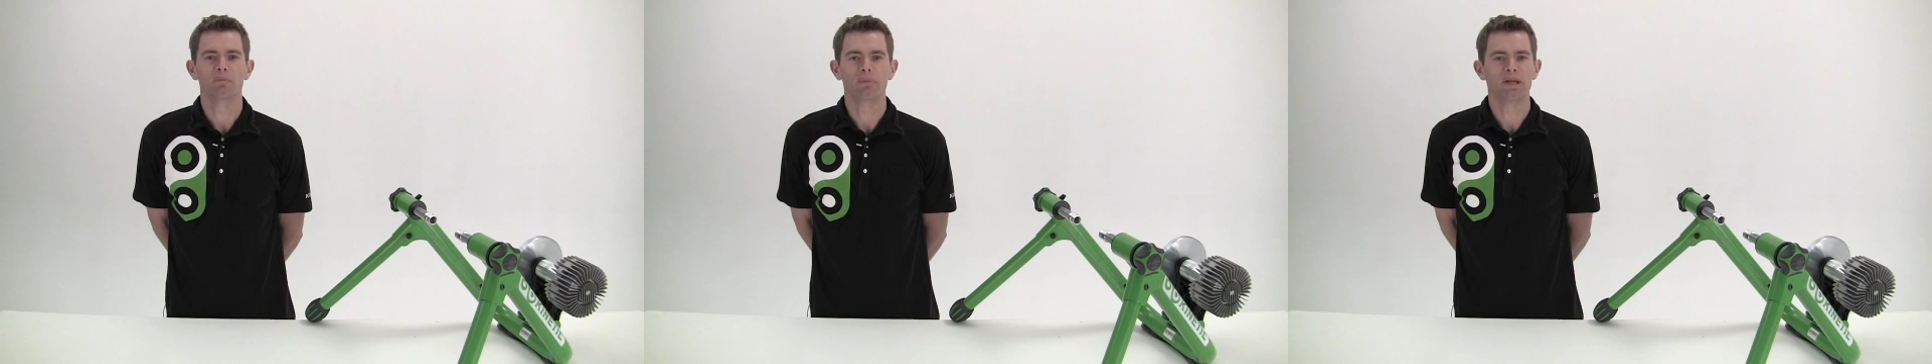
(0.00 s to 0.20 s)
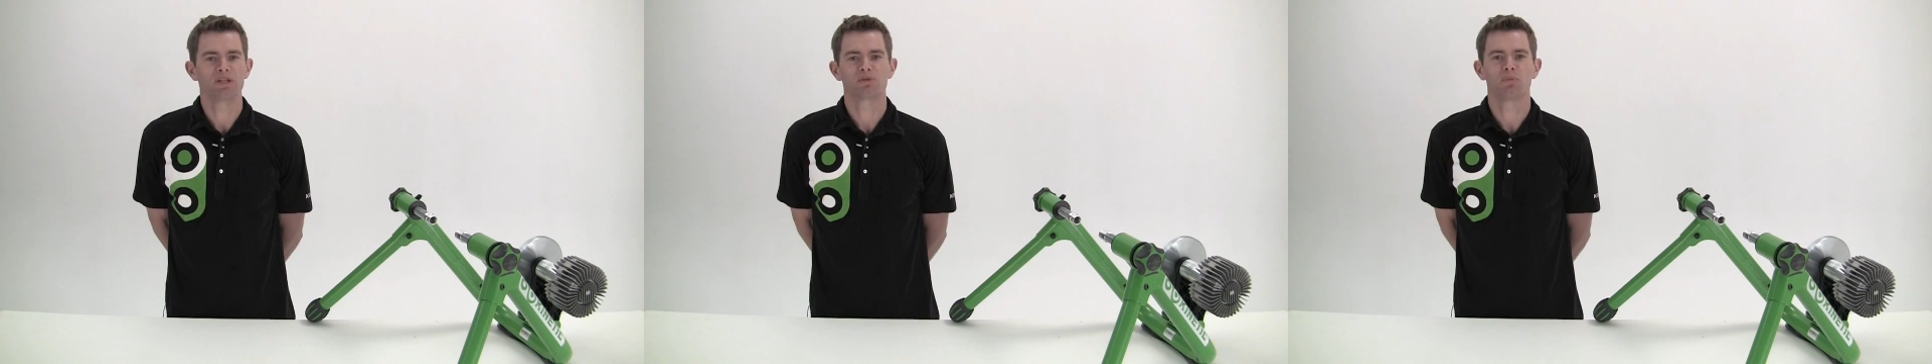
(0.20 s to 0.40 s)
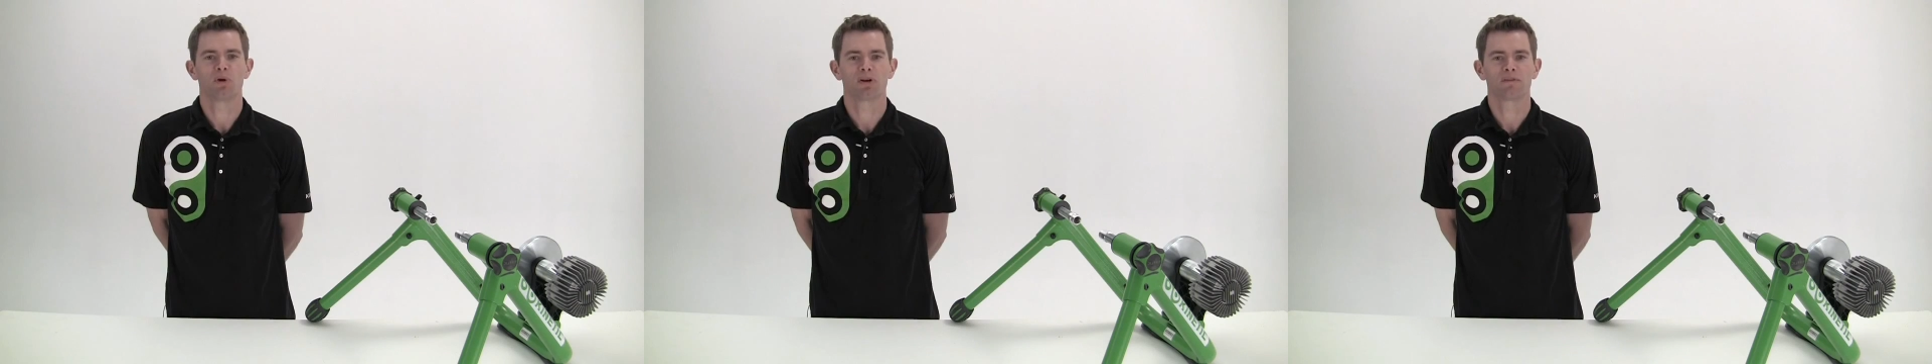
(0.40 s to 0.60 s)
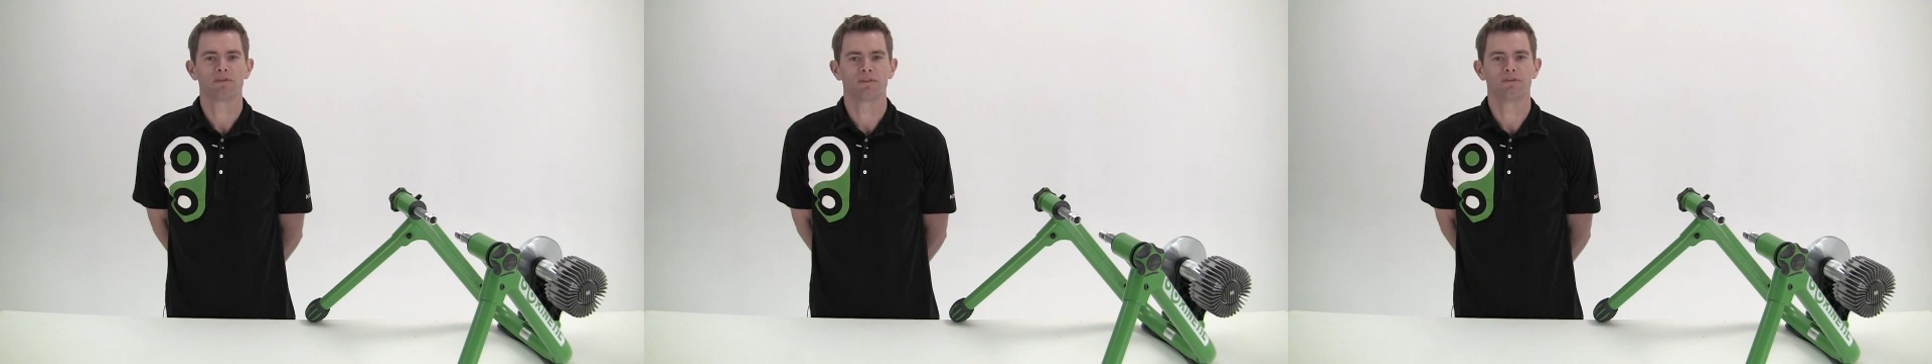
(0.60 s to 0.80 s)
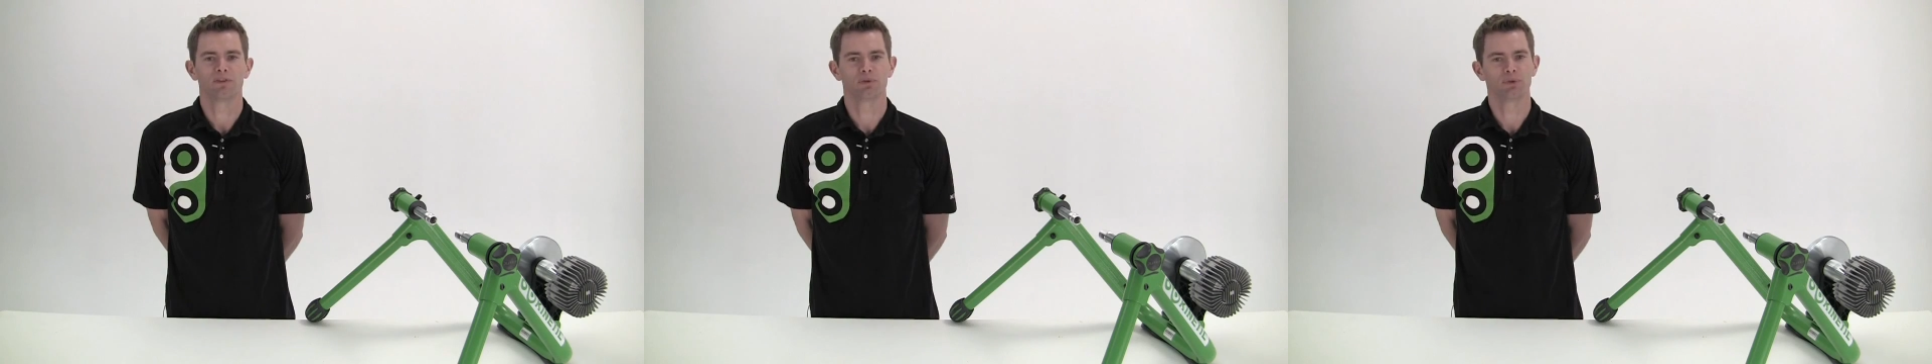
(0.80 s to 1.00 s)
the benchmark
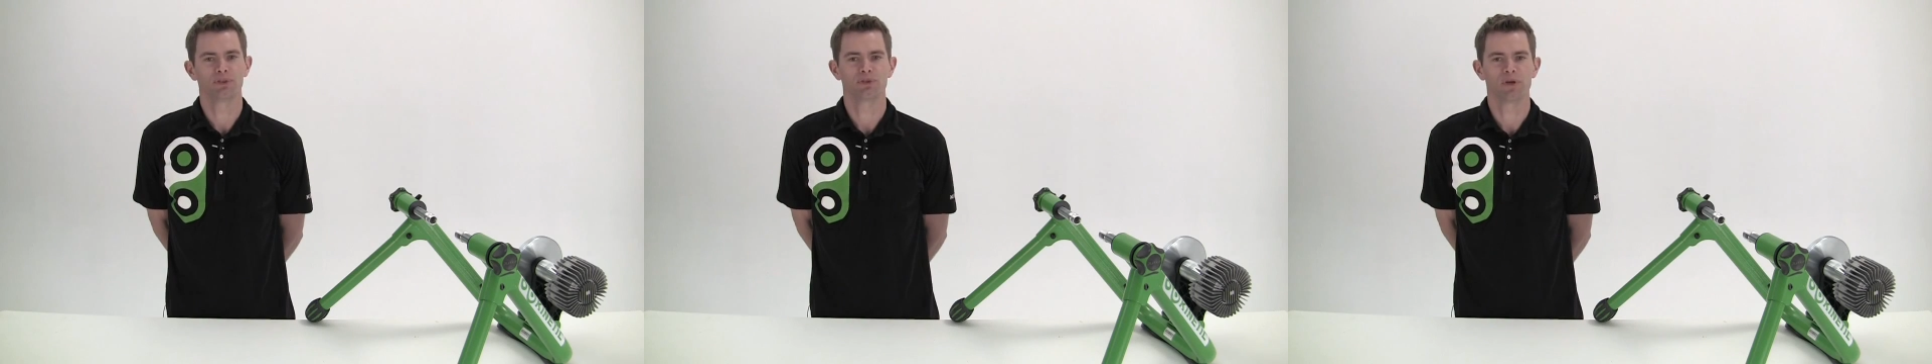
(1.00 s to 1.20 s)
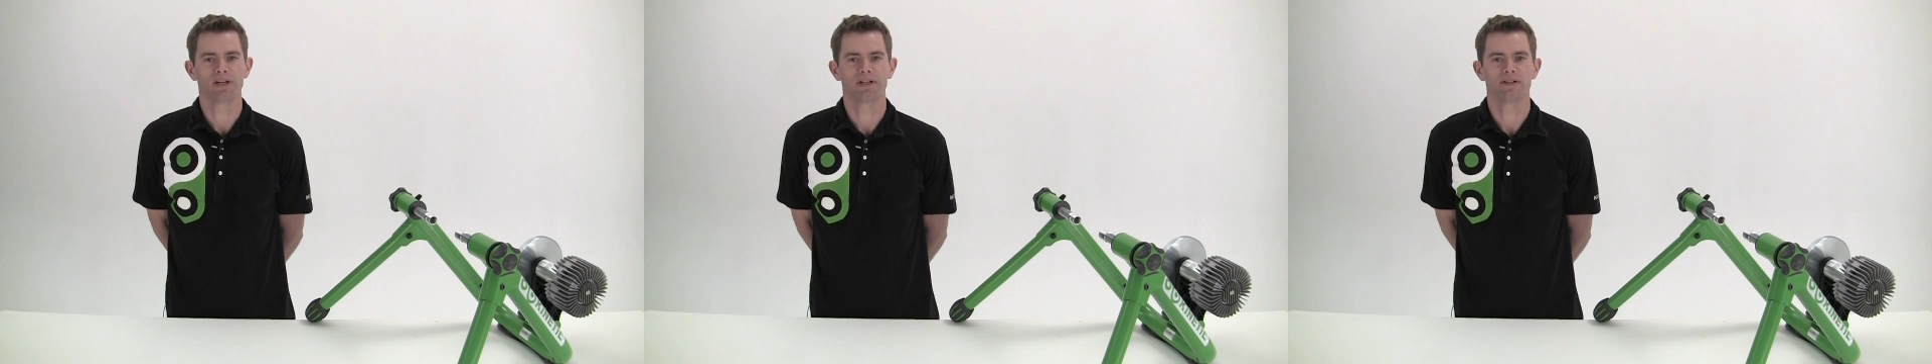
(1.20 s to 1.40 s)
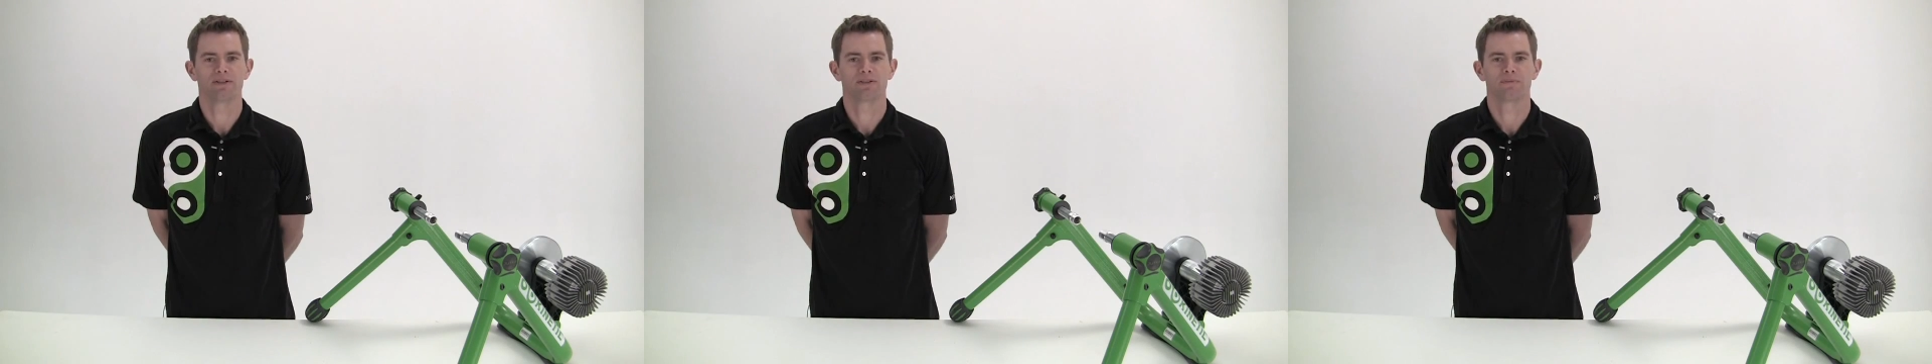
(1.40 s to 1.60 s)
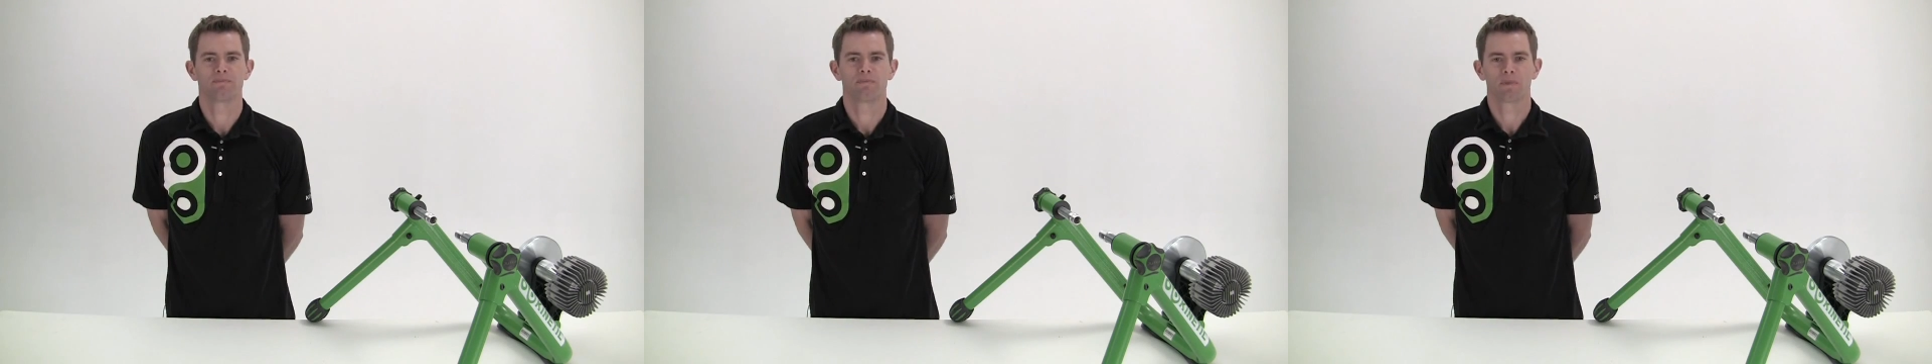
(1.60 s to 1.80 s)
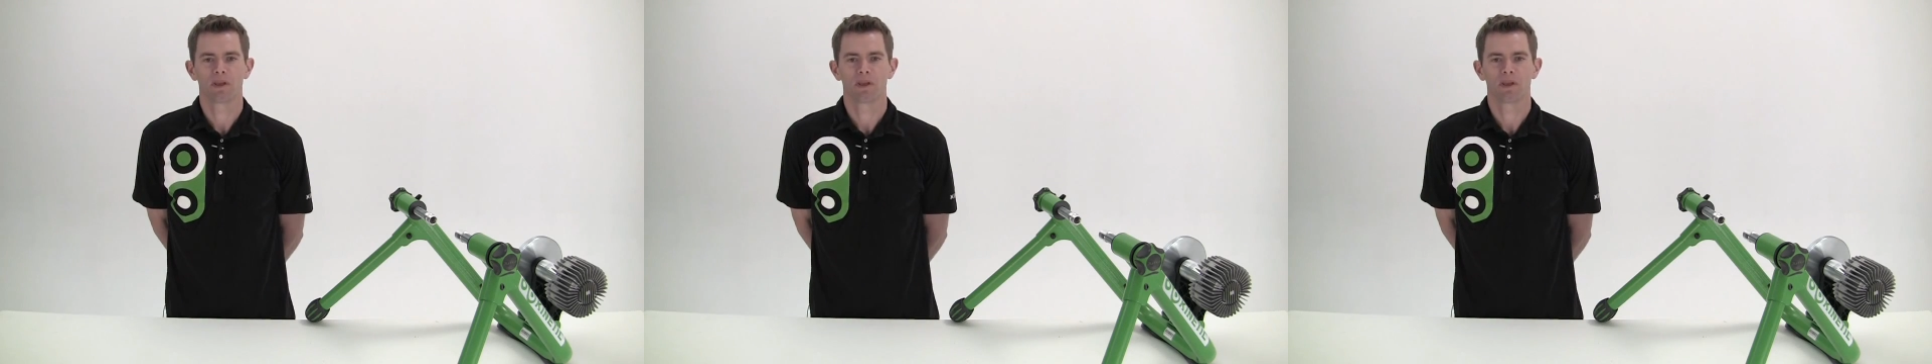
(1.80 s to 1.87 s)
for fluid trainers.